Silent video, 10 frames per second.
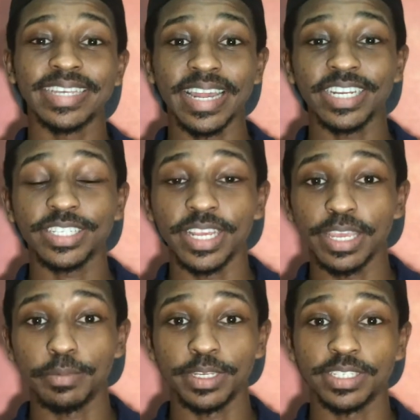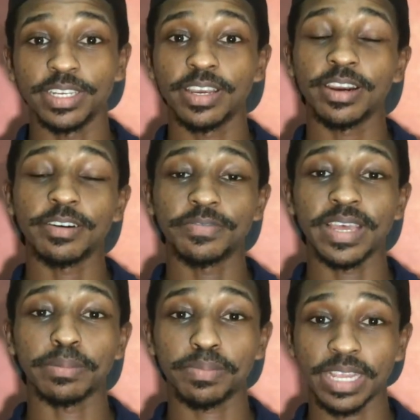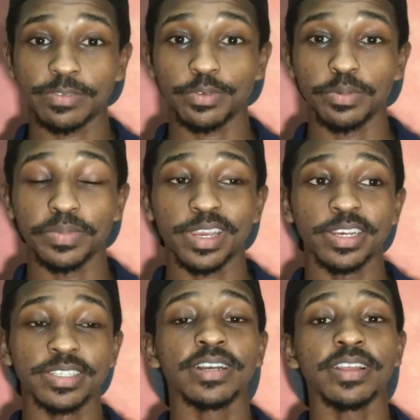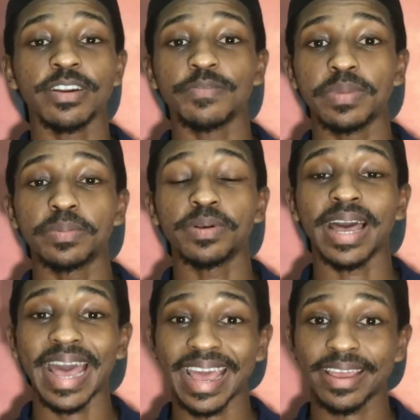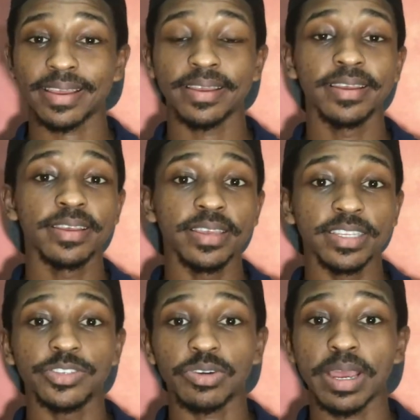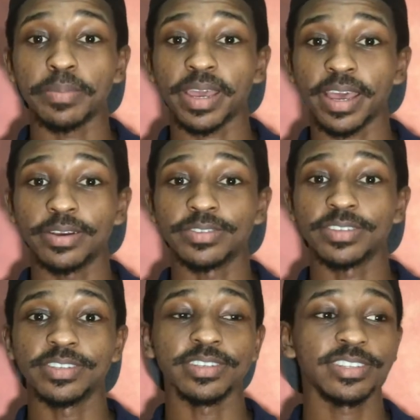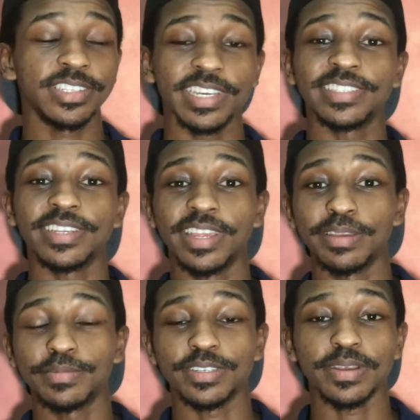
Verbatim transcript: tarnish the image of that platform because a lot of people hack Instagram accounts and just change the name to